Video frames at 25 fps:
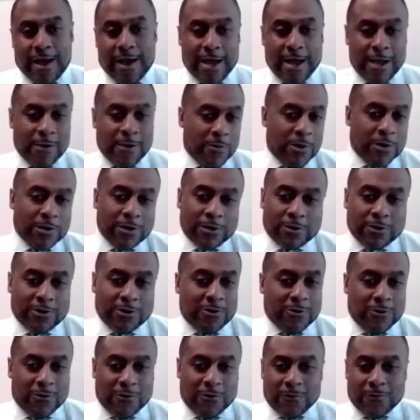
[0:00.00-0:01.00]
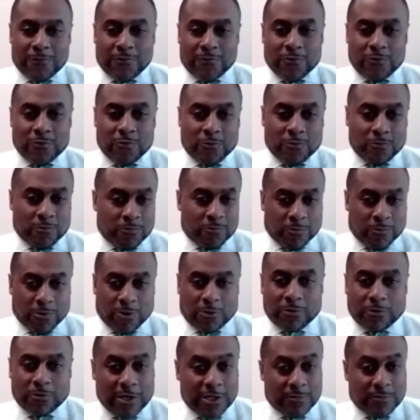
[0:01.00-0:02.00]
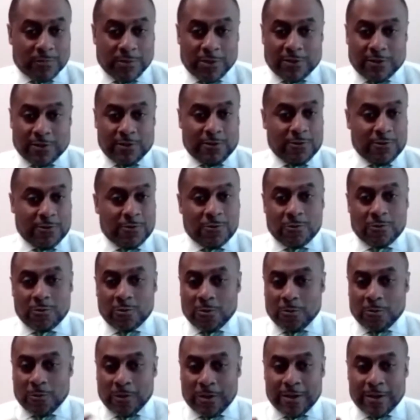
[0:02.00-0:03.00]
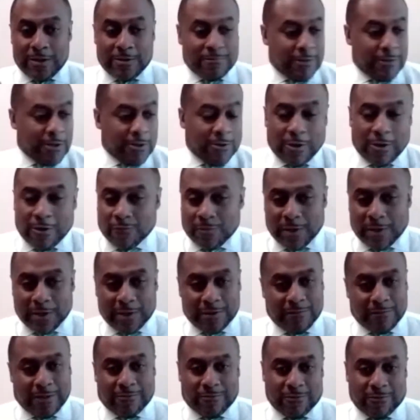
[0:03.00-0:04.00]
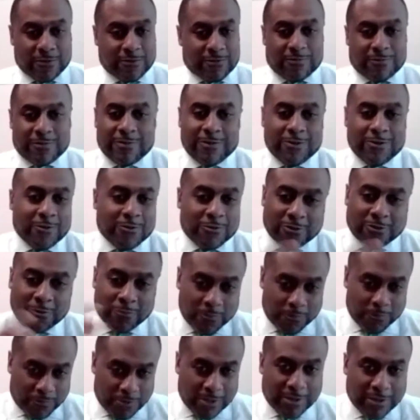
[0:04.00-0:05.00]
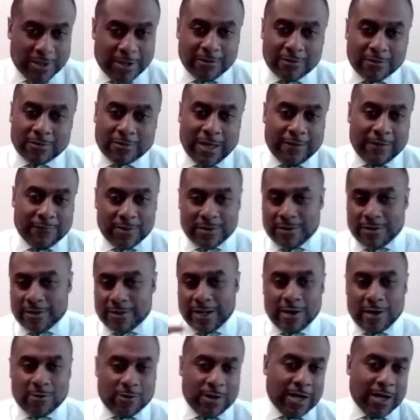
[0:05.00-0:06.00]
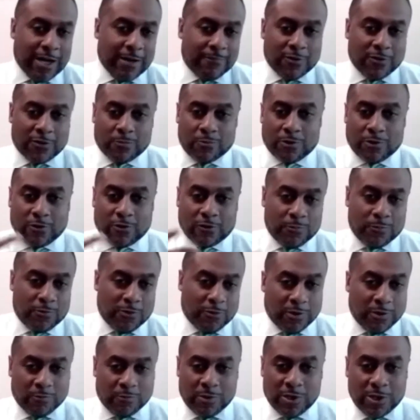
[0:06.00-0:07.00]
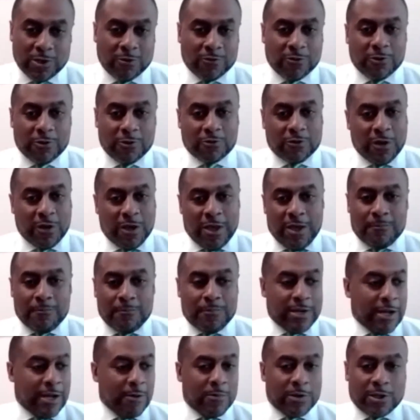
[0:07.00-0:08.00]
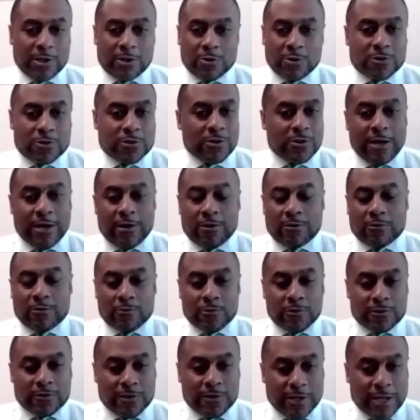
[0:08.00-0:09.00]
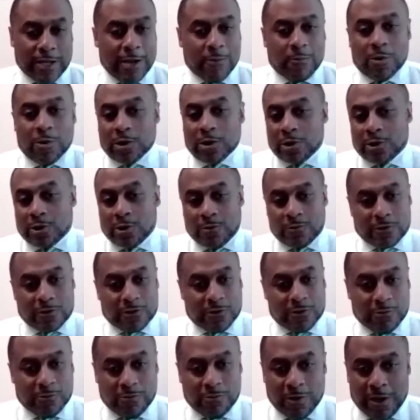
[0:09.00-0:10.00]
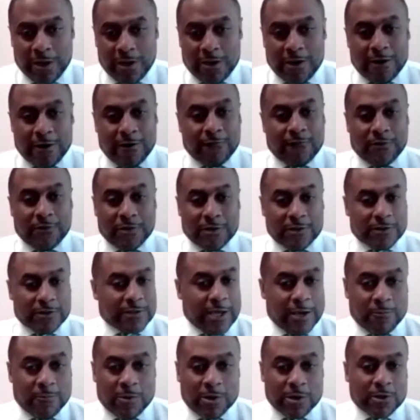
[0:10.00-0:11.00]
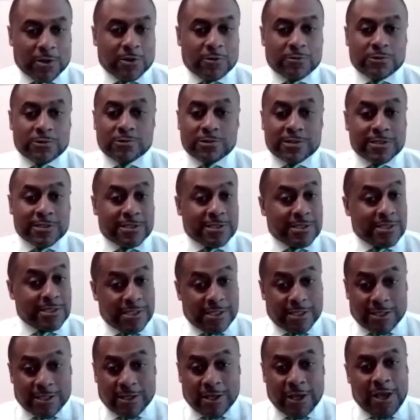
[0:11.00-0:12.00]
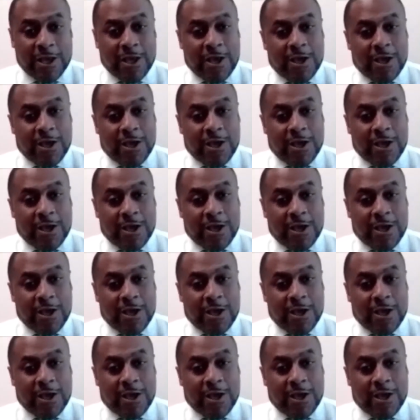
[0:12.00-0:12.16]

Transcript: I want to go do work with HBCU, and everybody, there's some big names, obviously the Howard Hamptons, Morale Spelman, we know those, but I want to go to an Alcorn State, I want to go to a Fisk, I want to go to Tuskegee.